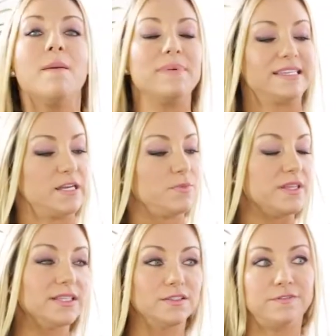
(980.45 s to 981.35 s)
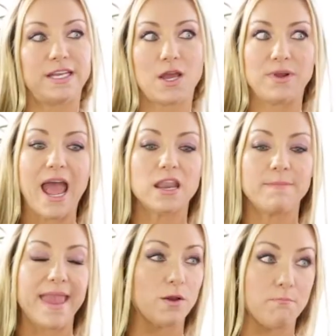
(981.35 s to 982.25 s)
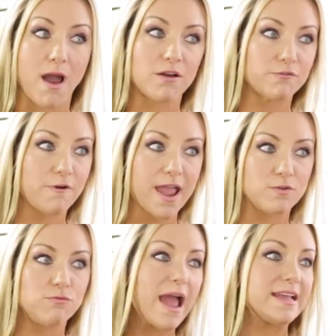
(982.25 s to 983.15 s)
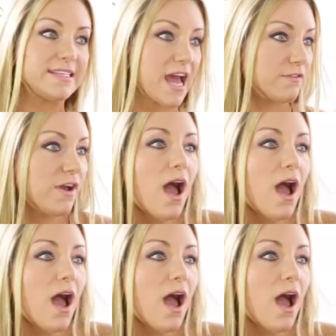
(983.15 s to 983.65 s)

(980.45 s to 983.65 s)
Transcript: mixed in with a little video on how to make mock fried rice out yeah.